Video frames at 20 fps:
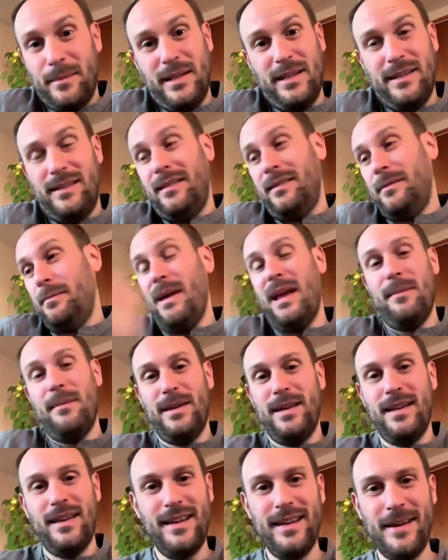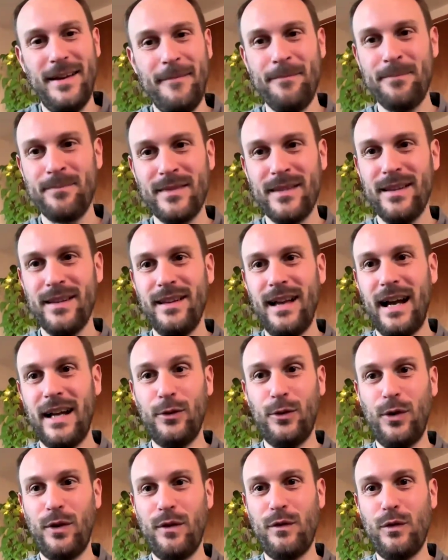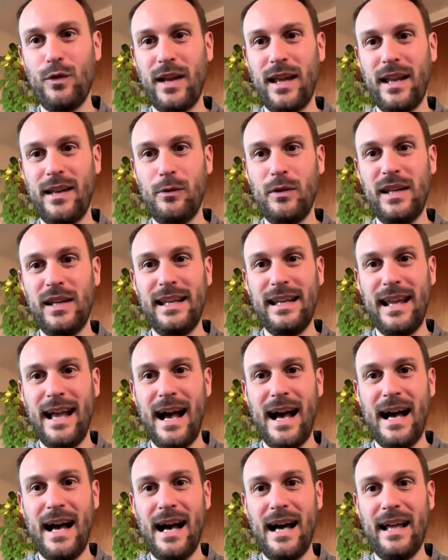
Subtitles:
I mean, it's maybe I don't know if you can really